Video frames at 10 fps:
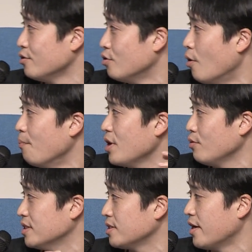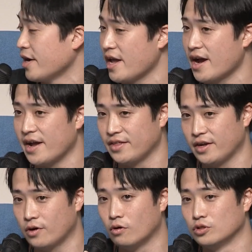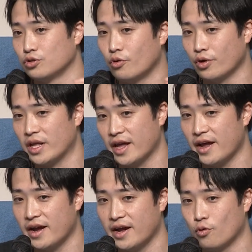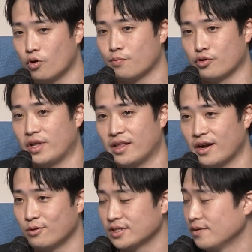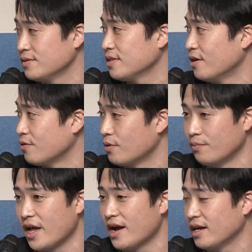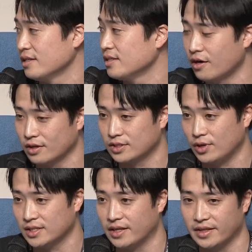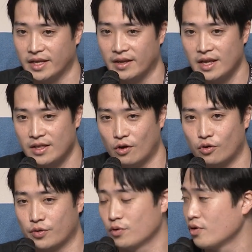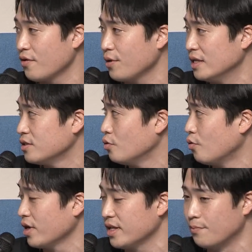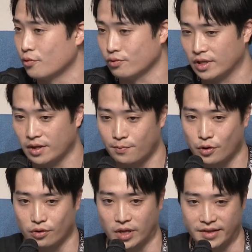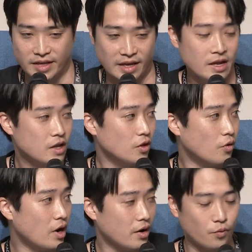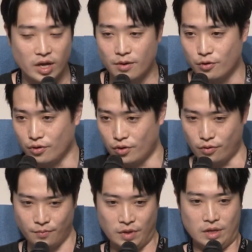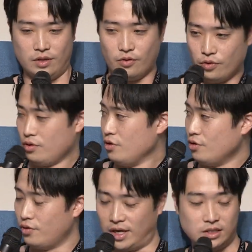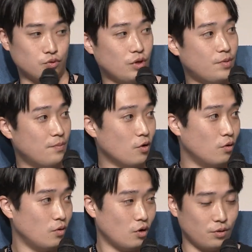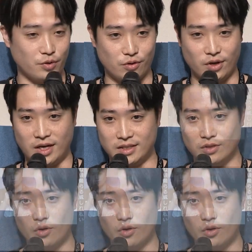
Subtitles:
to compete with AI, and controlling AI or protecting ourselves from AI threats. And the cryptography is quite important part. On the we have you guys, 3 people, all of you guys